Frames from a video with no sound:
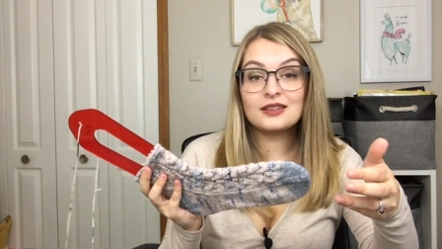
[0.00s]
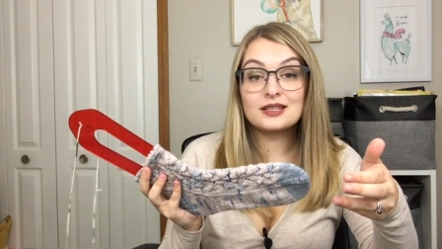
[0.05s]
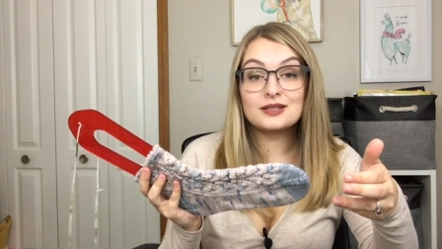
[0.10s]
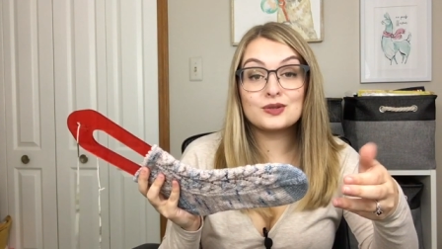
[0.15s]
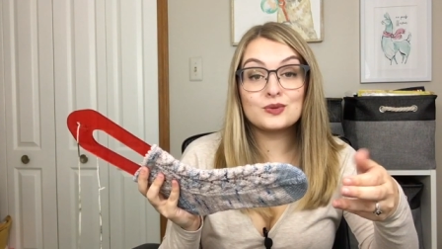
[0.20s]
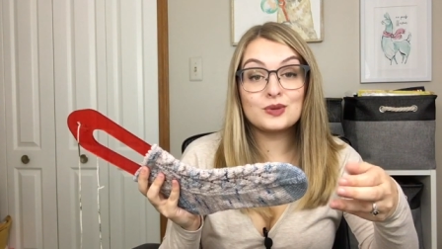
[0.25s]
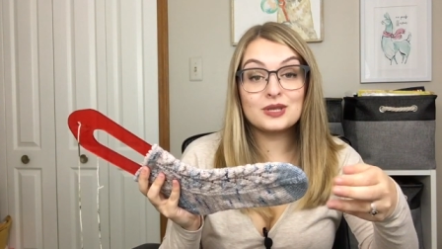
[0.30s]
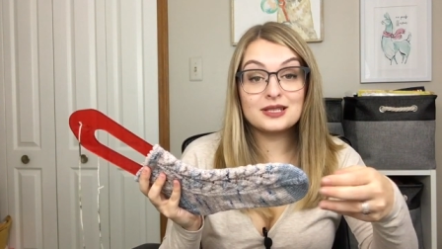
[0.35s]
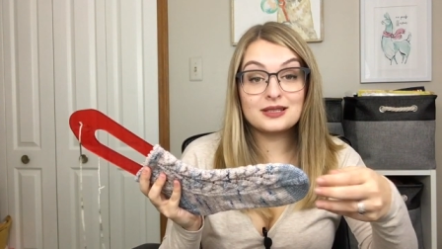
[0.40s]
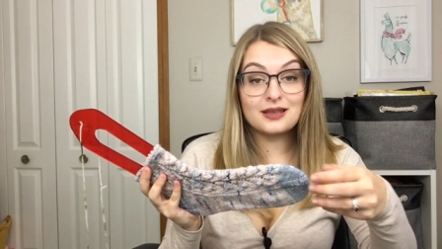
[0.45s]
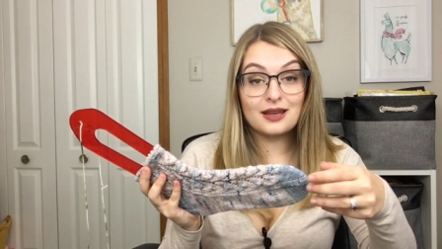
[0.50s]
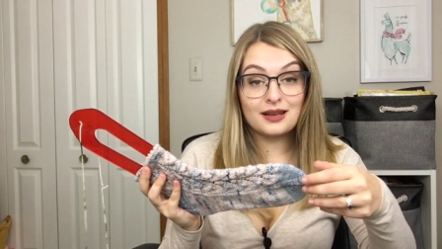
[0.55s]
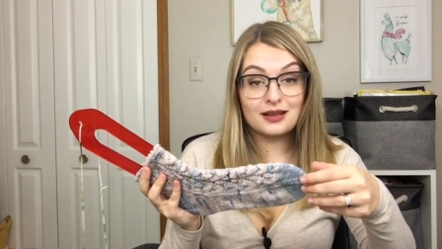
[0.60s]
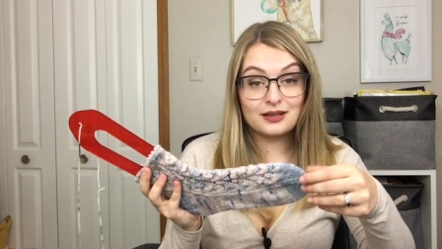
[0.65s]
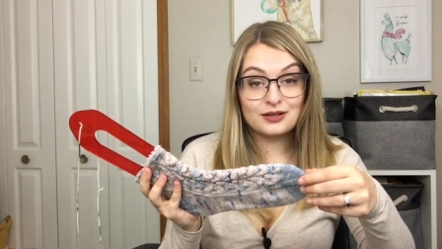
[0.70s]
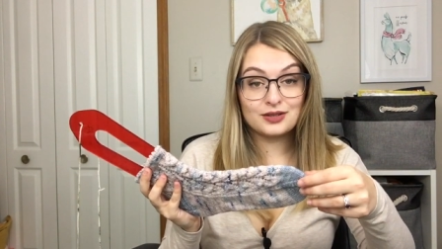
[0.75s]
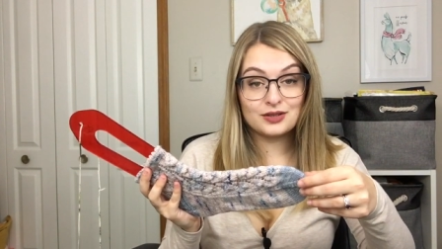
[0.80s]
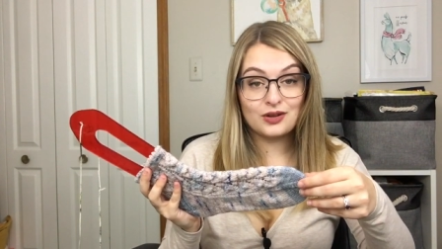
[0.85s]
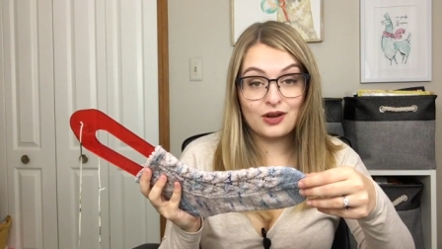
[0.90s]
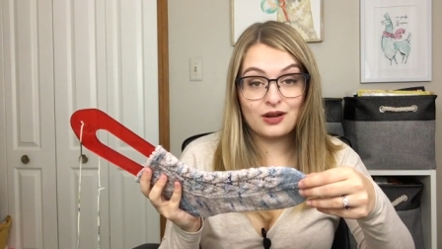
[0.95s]
the Sweet
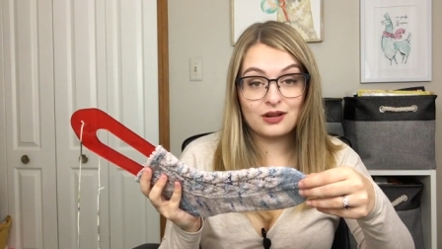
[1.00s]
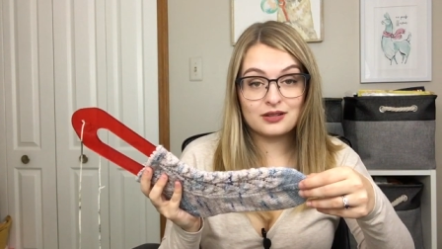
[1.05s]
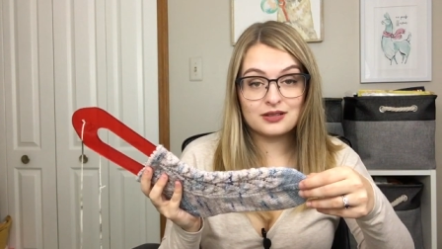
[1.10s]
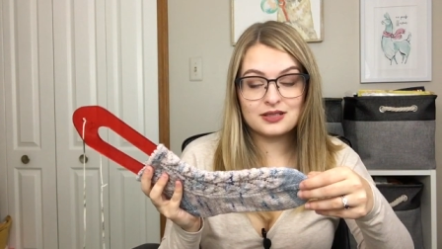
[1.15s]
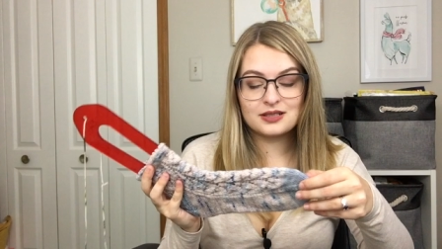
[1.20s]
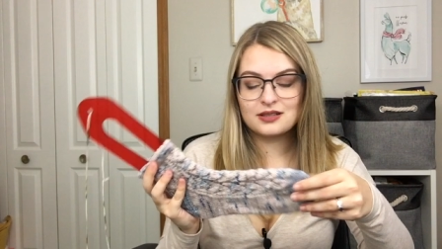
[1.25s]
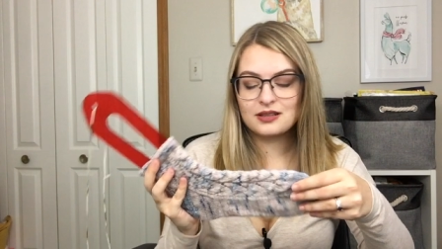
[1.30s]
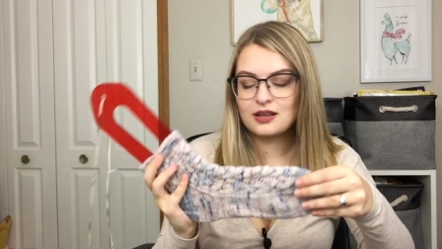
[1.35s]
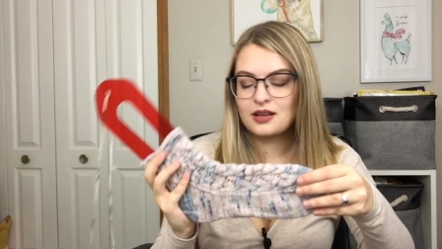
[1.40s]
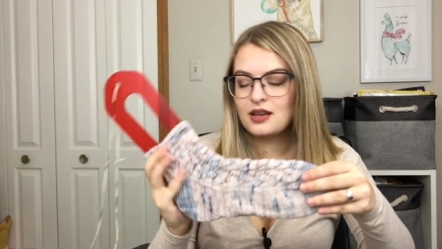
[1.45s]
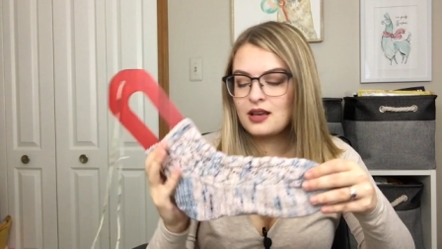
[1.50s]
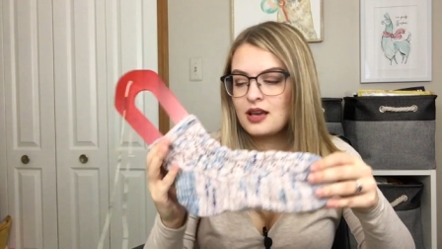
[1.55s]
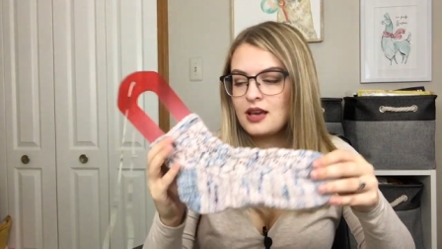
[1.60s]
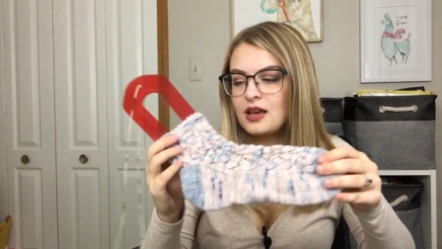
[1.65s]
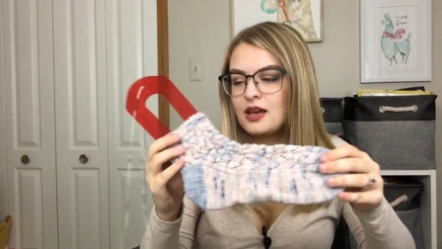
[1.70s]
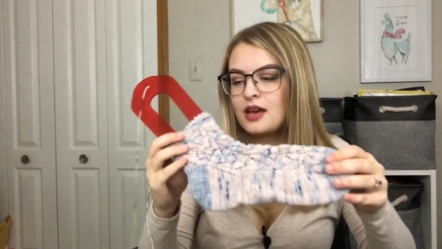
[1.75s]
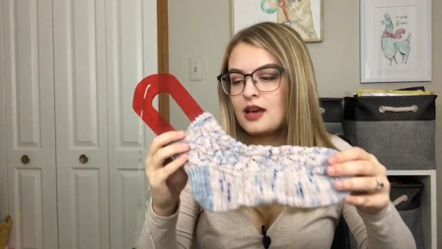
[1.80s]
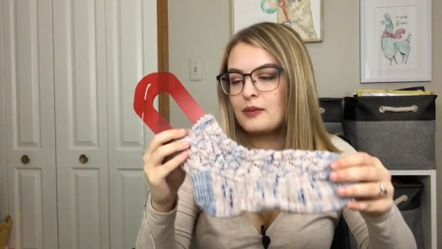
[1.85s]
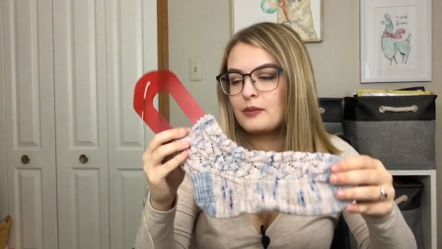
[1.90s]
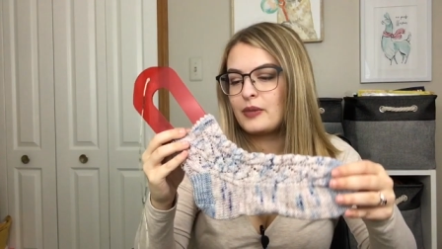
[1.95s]
Sadie Socks
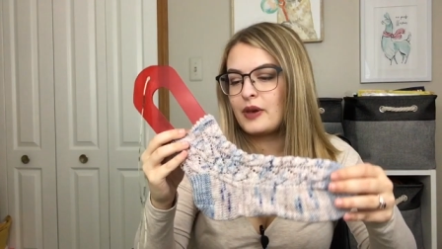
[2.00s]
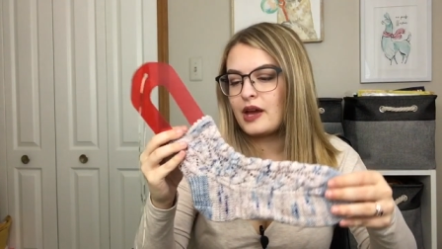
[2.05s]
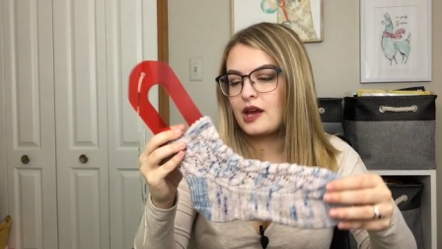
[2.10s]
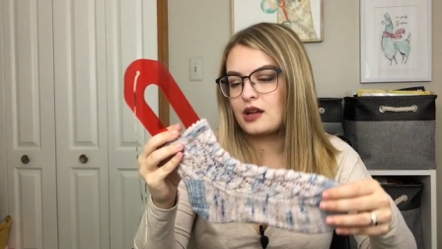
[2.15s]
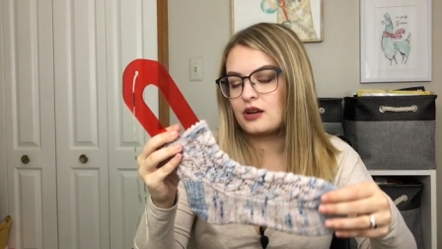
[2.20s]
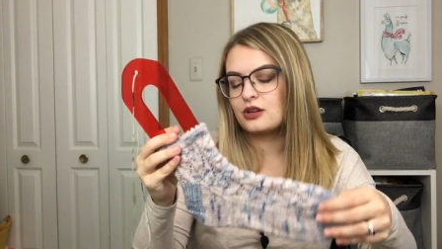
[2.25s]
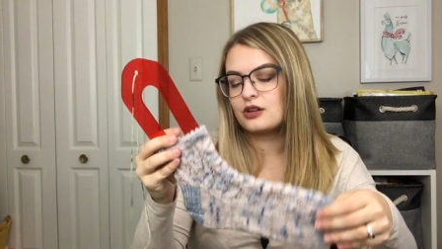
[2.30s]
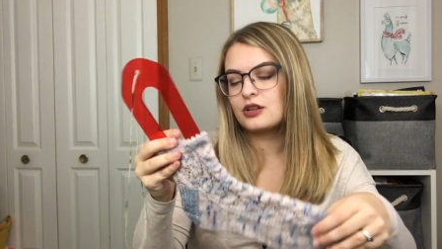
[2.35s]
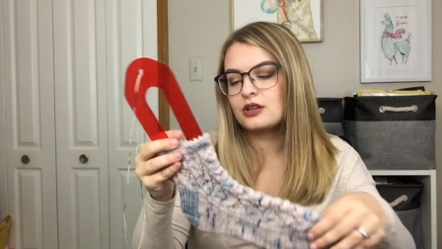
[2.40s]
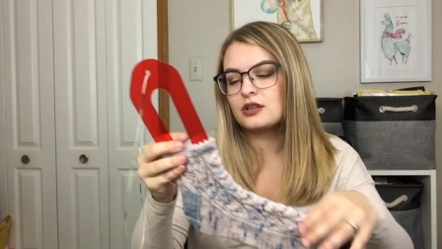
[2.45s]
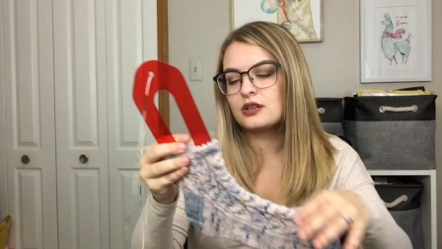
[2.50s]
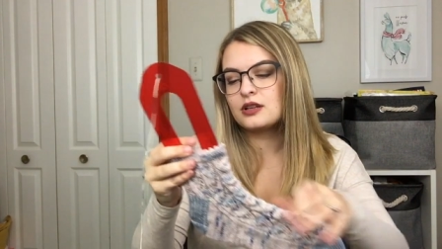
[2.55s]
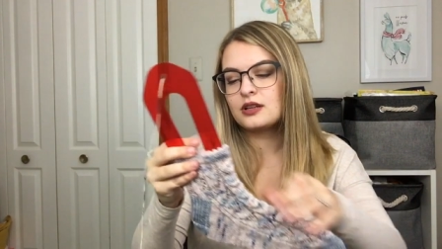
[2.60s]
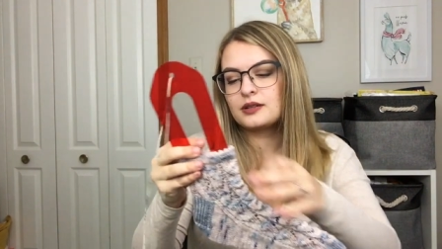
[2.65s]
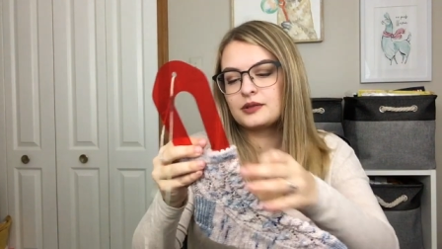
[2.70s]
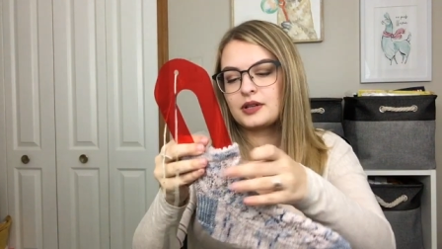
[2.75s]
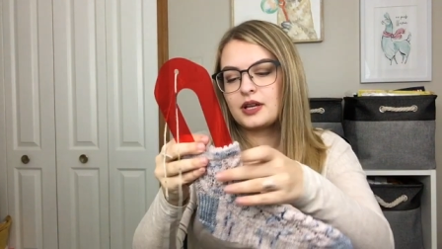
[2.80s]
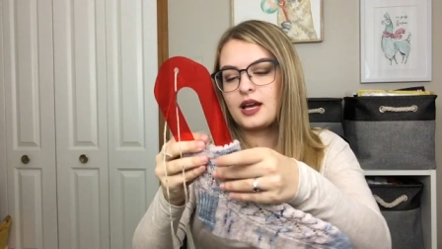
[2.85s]
pattern.